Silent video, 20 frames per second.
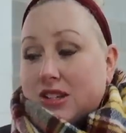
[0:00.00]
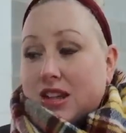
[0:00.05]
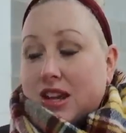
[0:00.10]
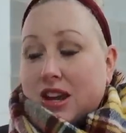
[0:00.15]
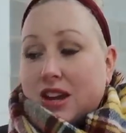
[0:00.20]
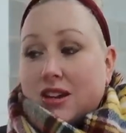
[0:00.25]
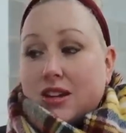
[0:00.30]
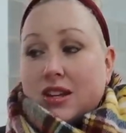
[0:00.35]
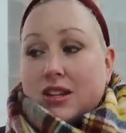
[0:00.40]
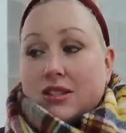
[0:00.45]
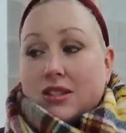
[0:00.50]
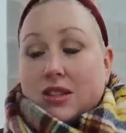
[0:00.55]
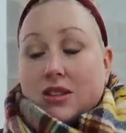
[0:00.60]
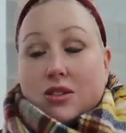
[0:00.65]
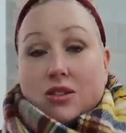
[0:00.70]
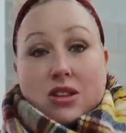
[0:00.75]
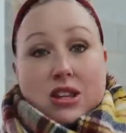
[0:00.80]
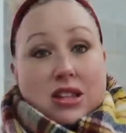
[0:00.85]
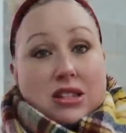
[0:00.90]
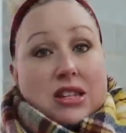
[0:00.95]
day and he's
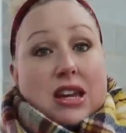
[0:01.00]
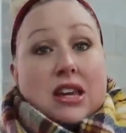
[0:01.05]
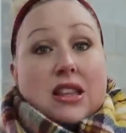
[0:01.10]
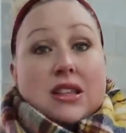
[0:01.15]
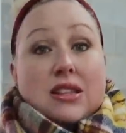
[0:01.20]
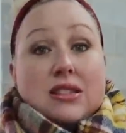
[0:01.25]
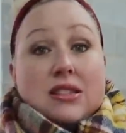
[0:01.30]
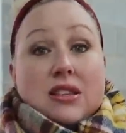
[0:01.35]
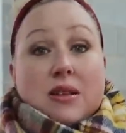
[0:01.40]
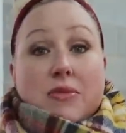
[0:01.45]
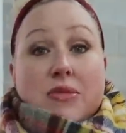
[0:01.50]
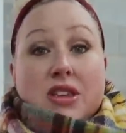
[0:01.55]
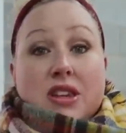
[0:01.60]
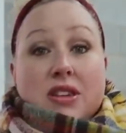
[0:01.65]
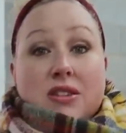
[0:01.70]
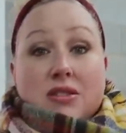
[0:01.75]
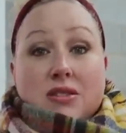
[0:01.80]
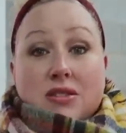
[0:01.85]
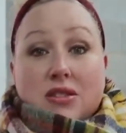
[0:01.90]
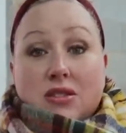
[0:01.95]
either gonna tell us something
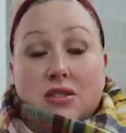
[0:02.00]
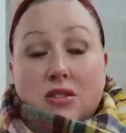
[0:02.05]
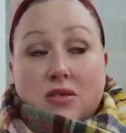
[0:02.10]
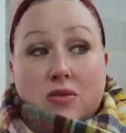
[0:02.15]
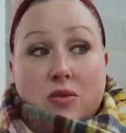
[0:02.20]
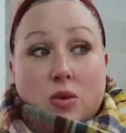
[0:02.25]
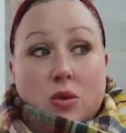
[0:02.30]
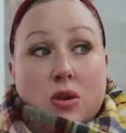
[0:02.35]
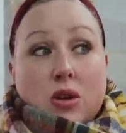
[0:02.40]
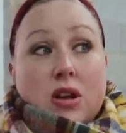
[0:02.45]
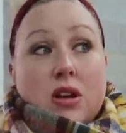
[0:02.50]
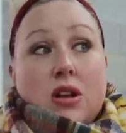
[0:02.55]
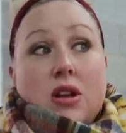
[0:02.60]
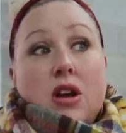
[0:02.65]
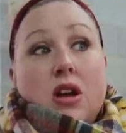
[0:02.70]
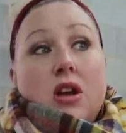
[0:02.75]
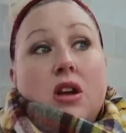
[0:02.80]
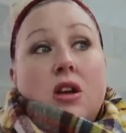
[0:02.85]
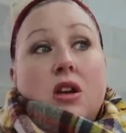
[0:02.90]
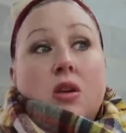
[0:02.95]
else to do for it
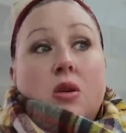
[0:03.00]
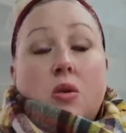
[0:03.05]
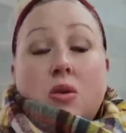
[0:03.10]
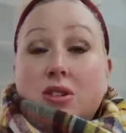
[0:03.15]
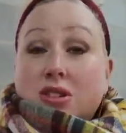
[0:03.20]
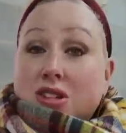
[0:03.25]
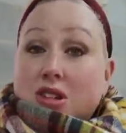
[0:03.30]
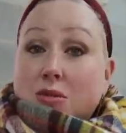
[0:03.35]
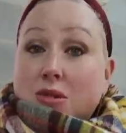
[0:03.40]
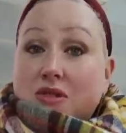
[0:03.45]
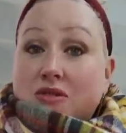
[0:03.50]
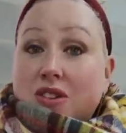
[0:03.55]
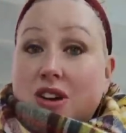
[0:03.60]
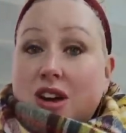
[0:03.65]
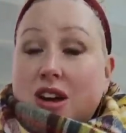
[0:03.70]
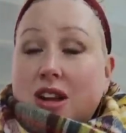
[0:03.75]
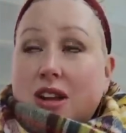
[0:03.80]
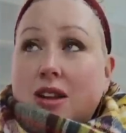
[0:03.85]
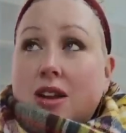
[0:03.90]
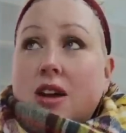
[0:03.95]
or it's gonna be
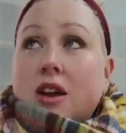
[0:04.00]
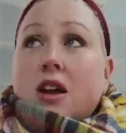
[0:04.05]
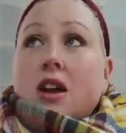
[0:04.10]
fine.